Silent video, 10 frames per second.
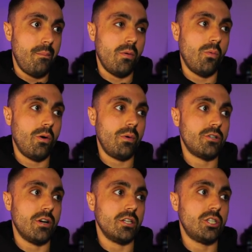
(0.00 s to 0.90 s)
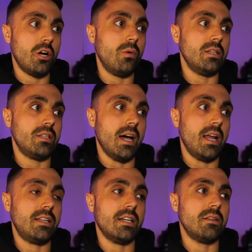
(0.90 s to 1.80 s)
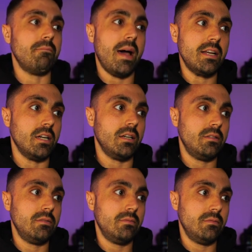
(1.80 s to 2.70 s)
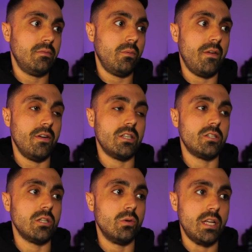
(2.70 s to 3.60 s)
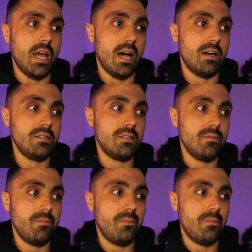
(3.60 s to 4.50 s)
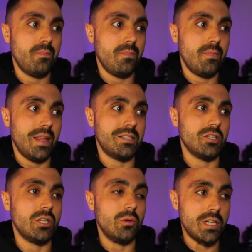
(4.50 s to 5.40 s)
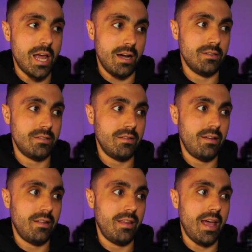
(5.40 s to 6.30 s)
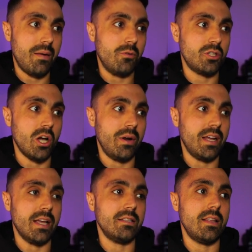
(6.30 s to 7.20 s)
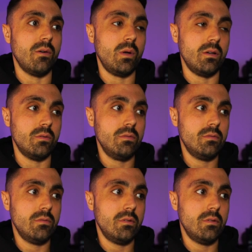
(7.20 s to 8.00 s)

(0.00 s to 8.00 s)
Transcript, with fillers: But what we're trying to show is that it doesn't matter if it's a slaughterhouse. It's a slaughterhouse. The animals go in against their will,